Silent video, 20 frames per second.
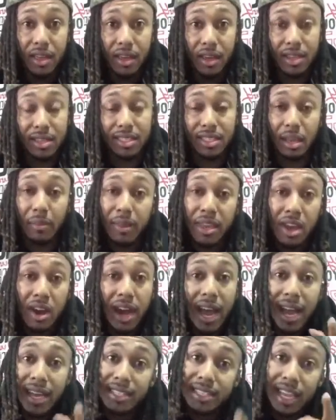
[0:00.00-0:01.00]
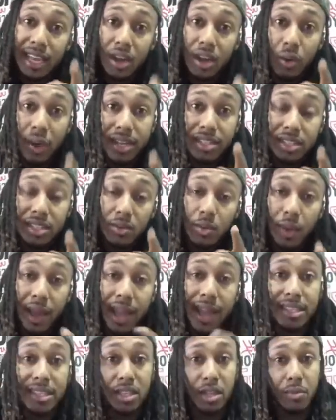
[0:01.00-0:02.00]
Because some of y'all ask that question
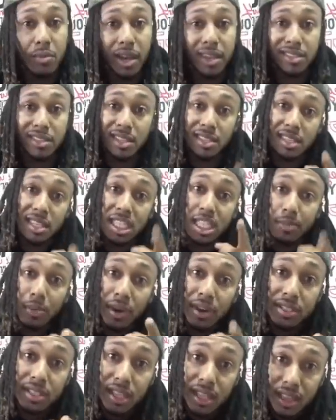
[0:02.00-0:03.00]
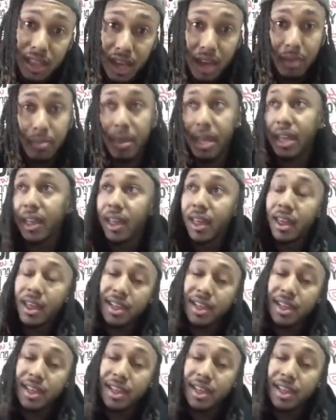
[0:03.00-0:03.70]
way too much. Does this person love me?